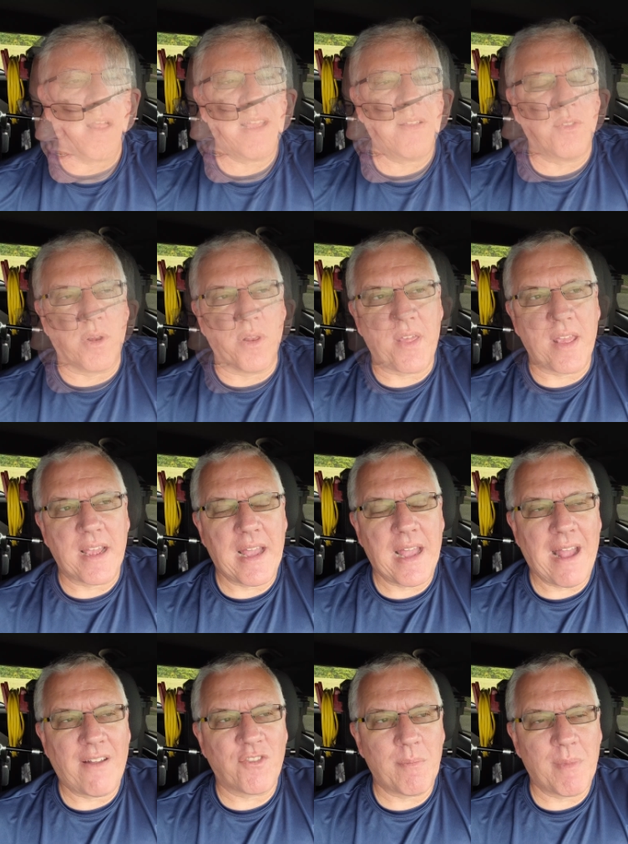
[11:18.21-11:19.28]
The only thing I
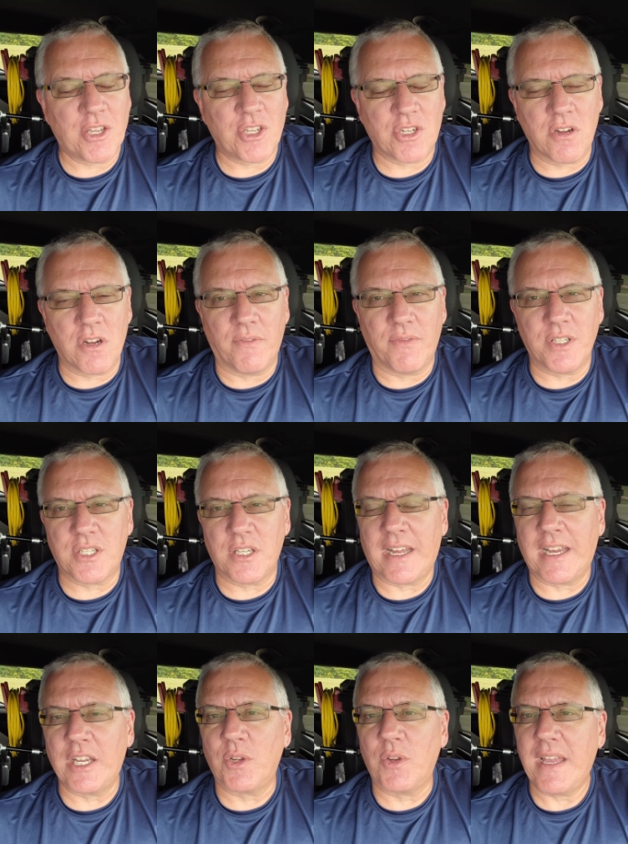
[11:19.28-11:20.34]
have to make sure of is that
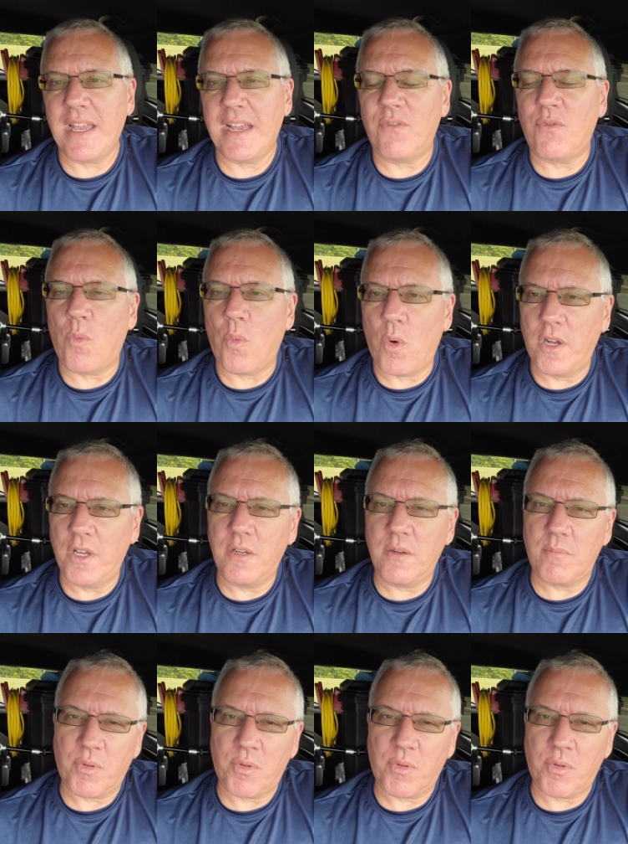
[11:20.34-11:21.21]
I only have one